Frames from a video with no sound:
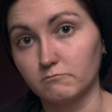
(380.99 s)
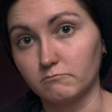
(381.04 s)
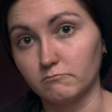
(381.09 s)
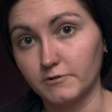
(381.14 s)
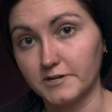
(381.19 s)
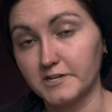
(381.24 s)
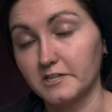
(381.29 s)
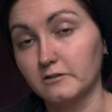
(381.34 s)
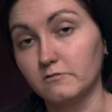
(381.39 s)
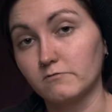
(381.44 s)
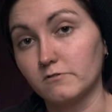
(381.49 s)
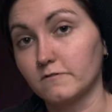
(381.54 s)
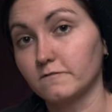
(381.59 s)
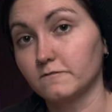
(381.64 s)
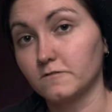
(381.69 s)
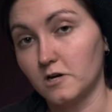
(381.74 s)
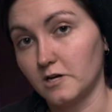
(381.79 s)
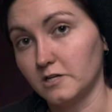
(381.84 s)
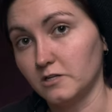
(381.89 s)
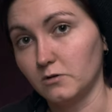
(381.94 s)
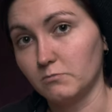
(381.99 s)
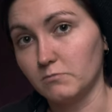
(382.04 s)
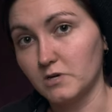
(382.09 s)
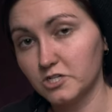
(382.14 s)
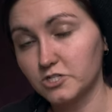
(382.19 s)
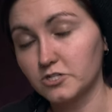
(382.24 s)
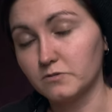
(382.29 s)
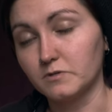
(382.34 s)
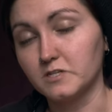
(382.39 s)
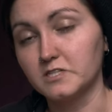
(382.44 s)
really refine your
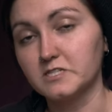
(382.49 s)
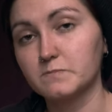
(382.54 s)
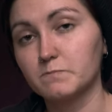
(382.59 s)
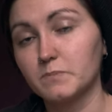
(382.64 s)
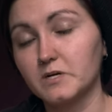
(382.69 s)
measurements.